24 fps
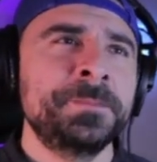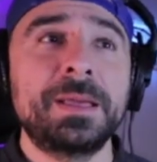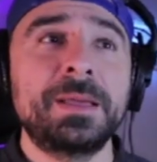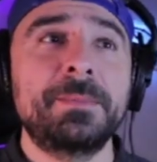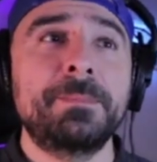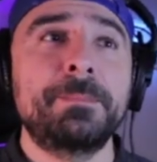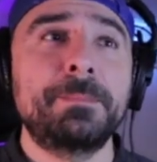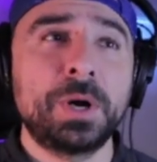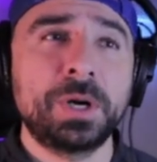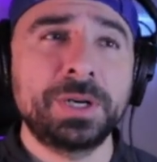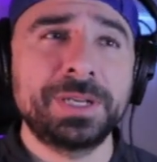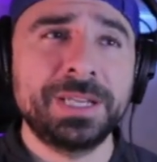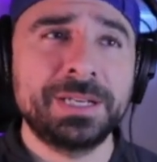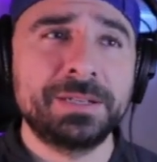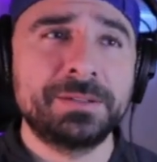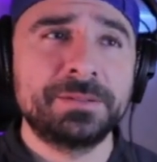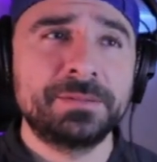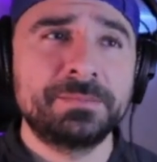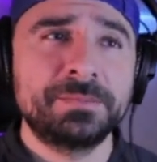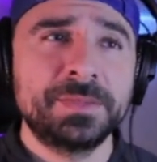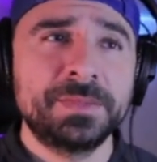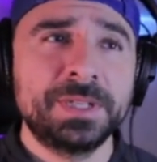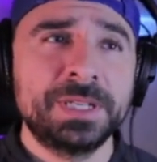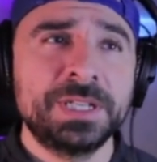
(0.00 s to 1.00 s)
Derry
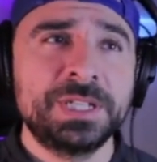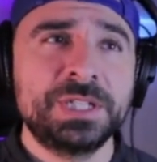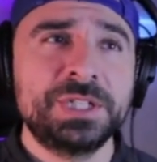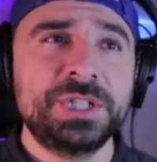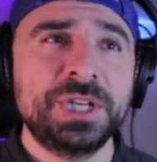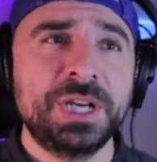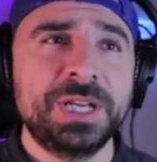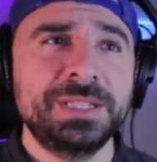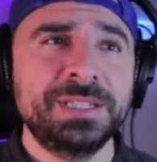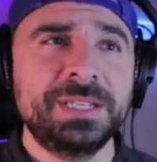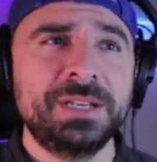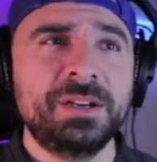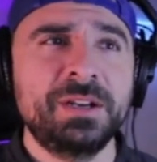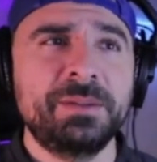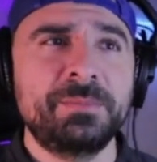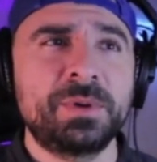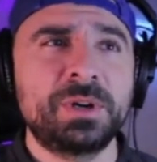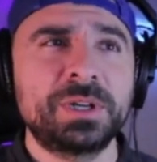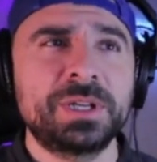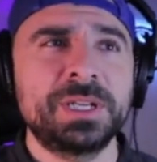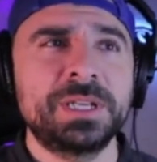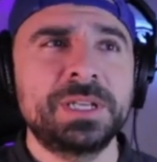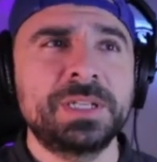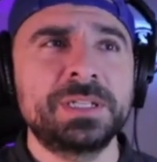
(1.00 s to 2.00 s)
John
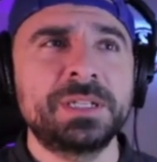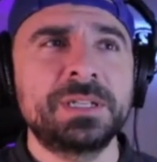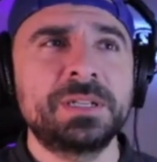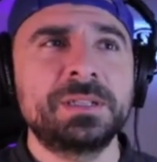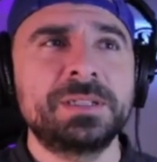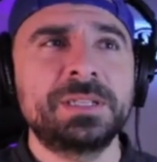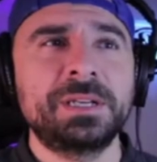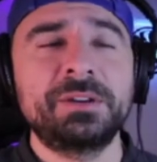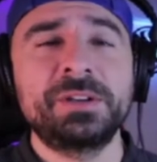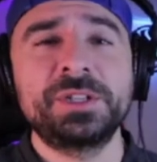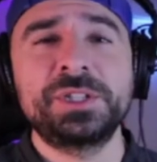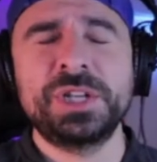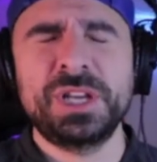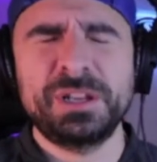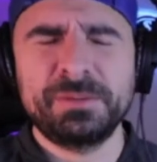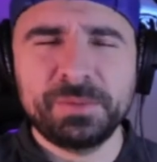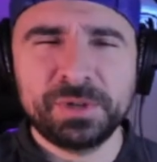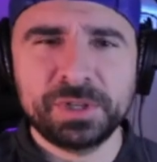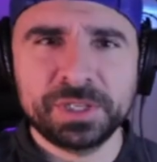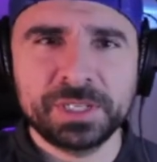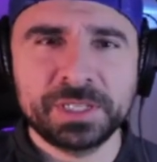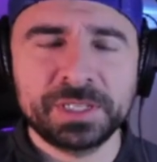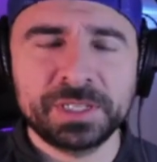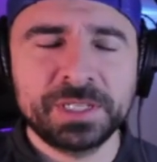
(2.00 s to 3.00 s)

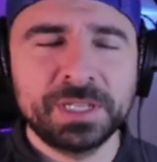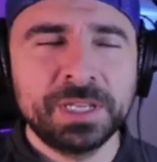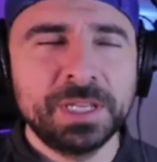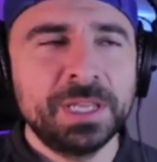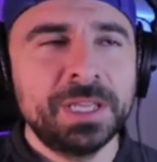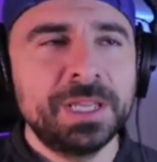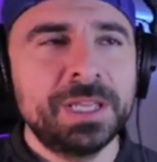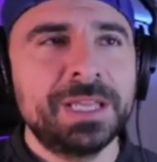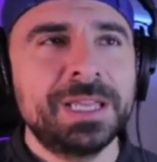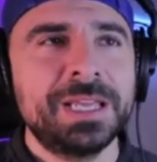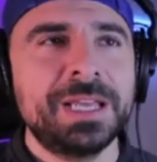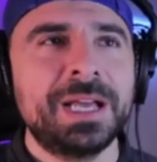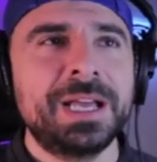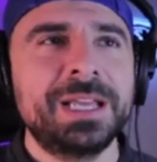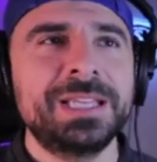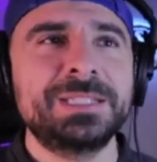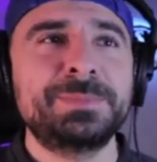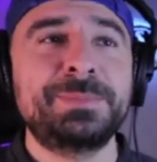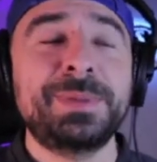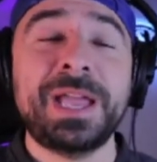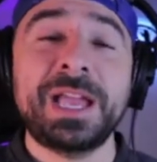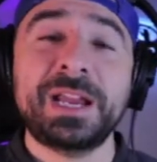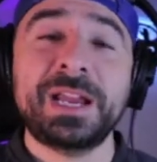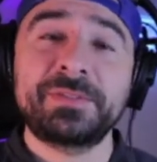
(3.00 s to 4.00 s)
Merkin, he's
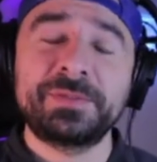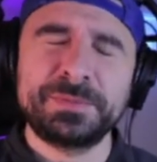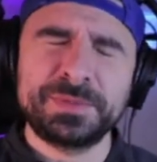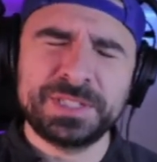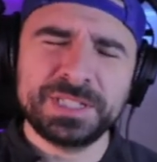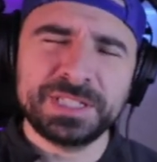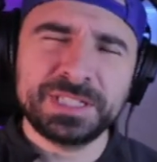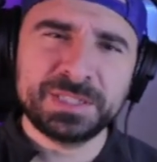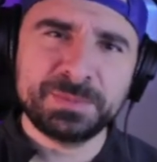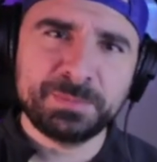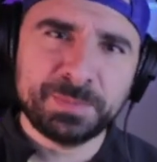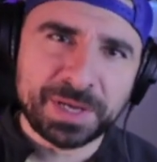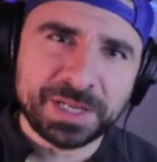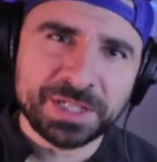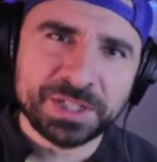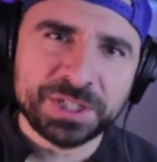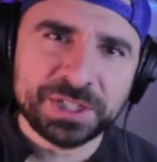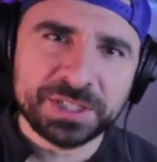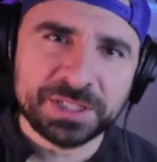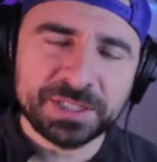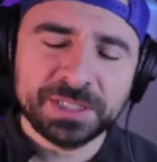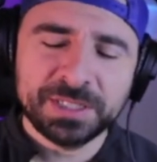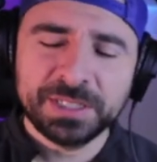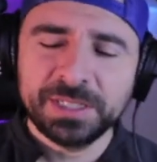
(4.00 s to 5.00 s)
back from
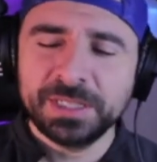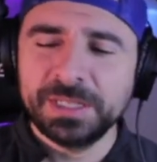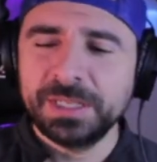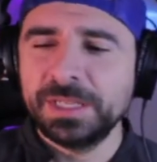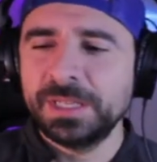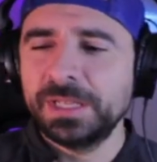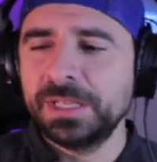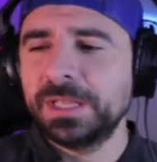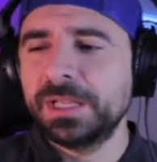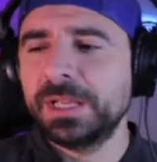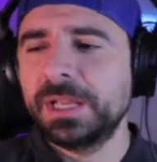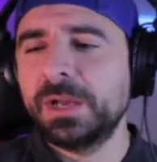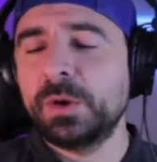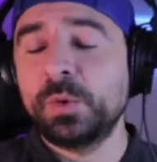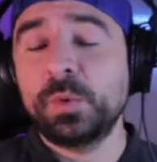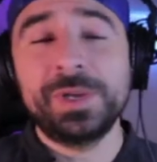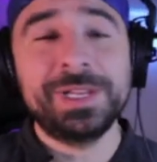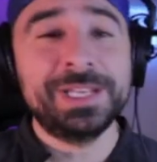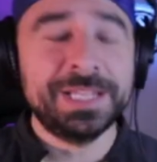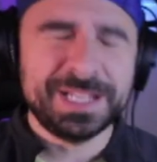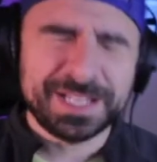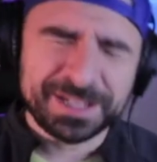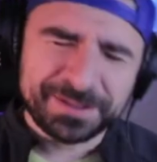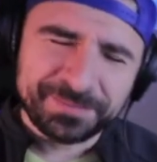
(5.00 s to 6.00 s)
suspension. We
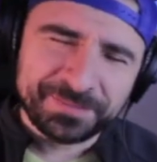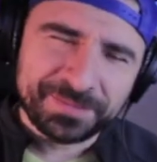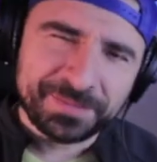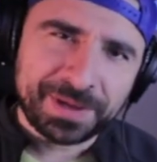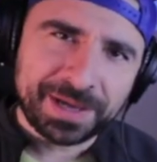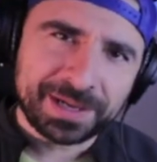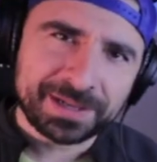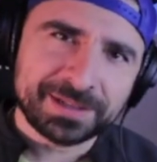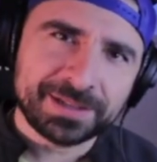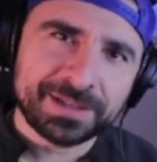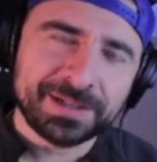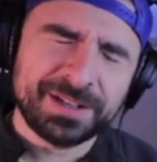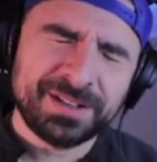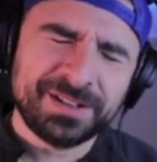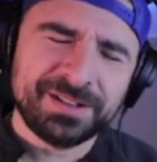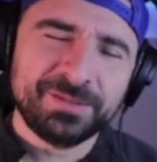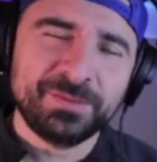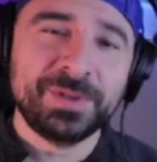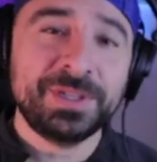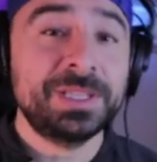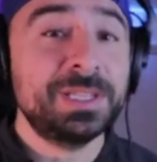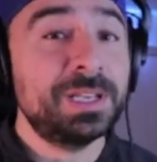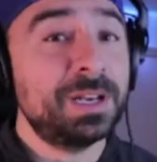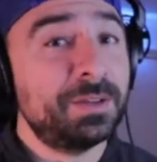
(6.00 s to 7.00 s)
need him back there.
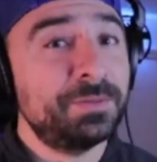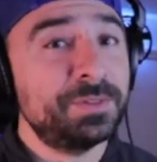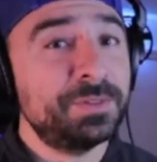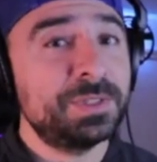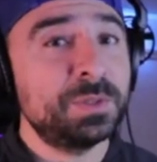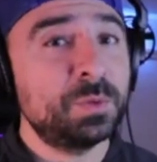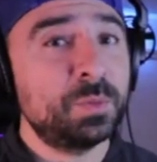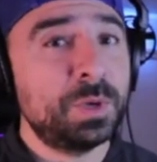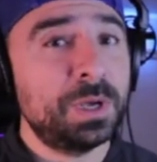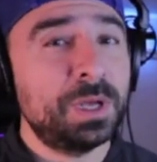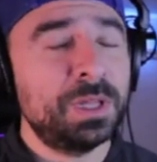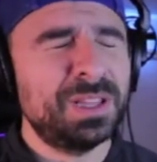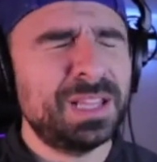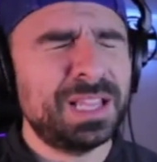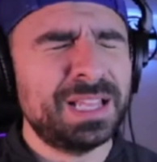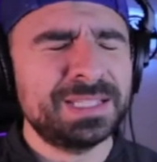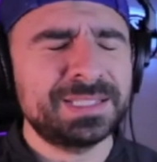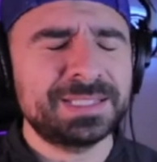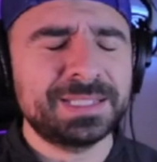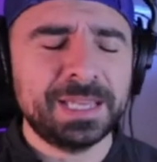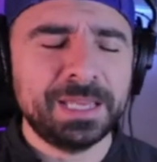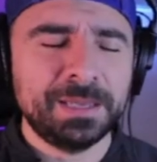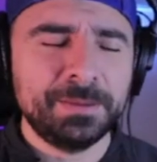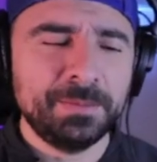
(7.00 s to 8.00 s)
We did obviously well
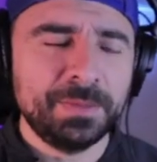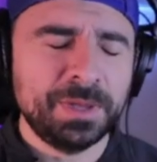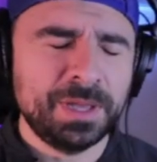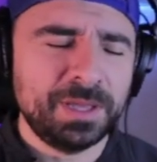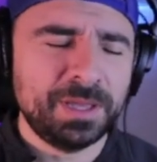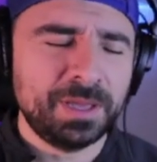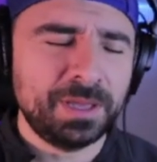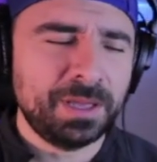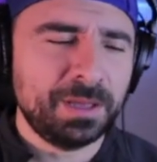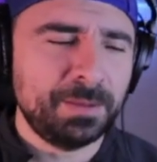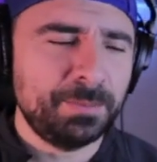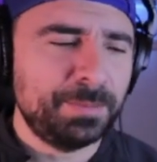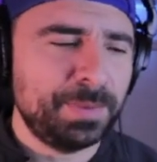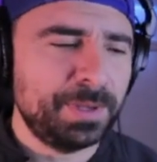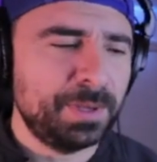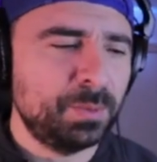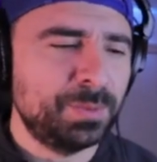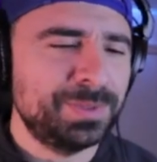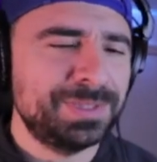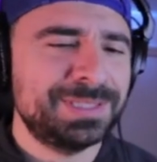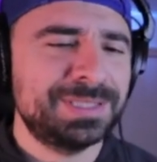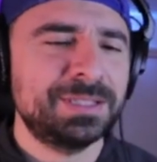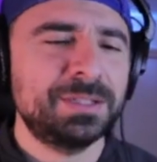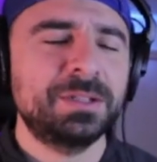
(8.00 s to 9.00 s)
last game, but
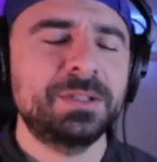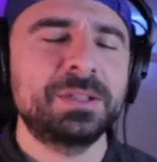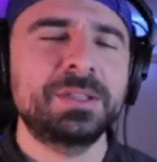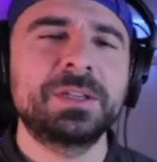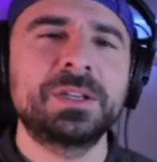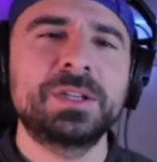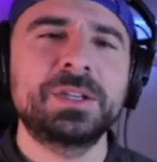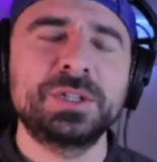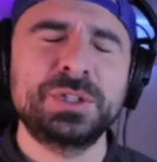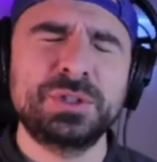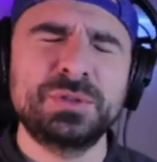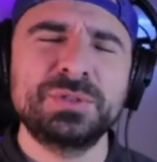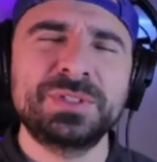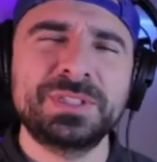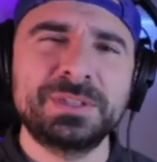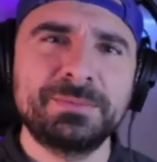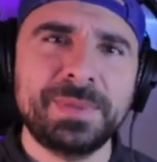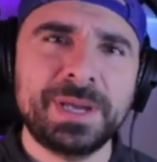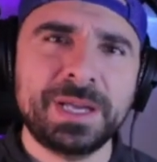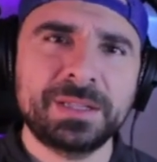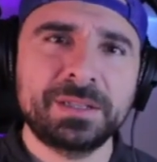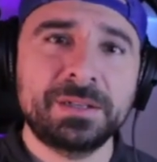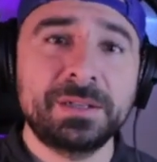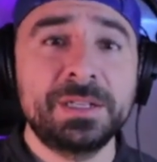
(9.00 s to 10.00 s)
we still could use him
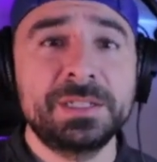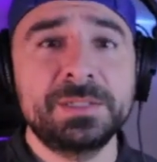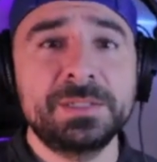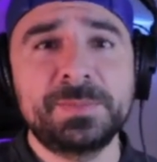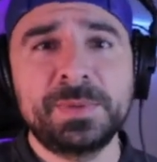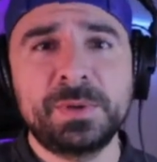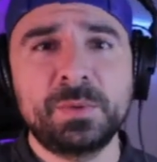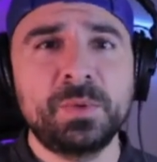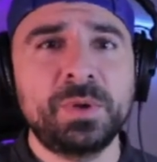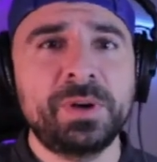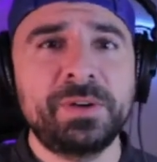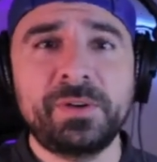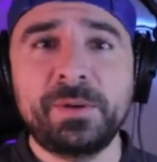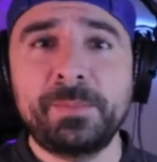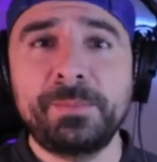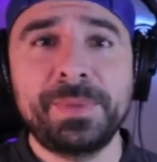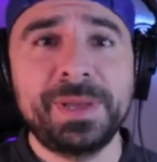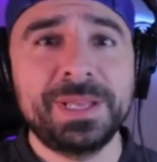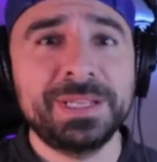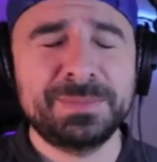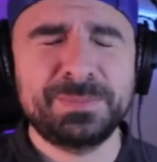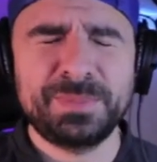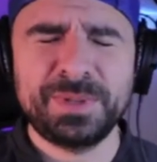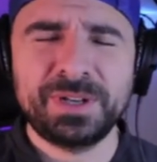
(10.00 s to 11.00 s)
back there. He's been one of our
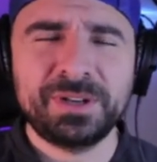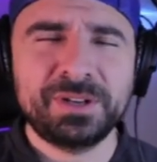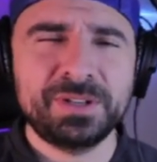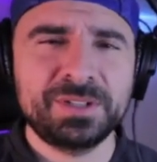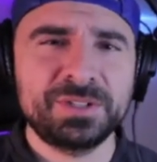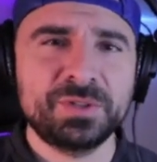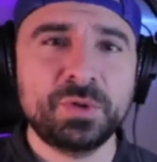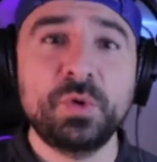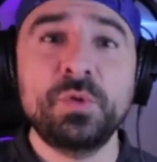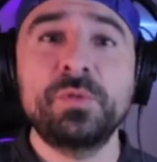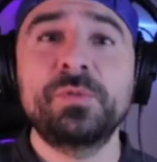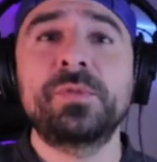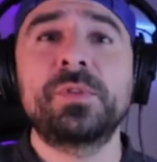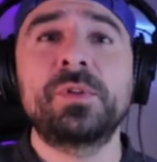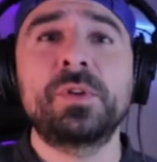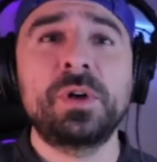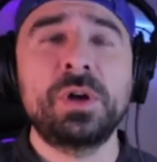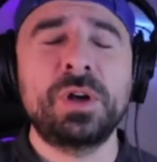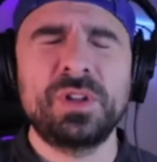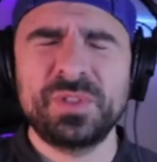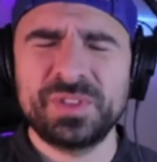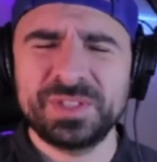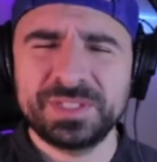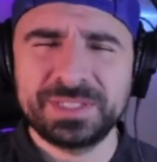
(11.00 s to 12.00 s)
best players
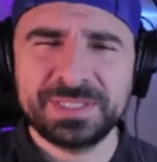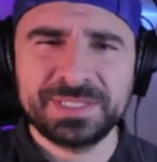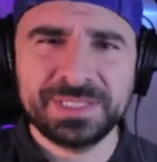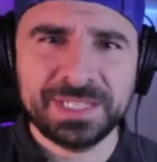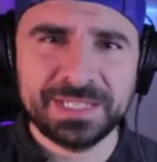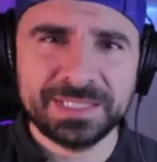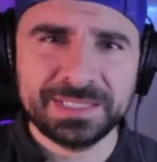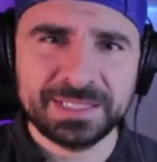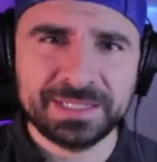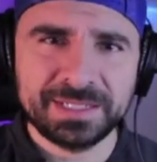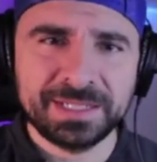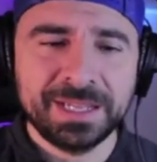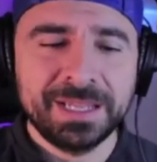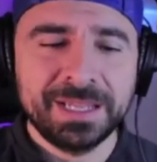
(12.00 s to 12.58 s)
overall this season,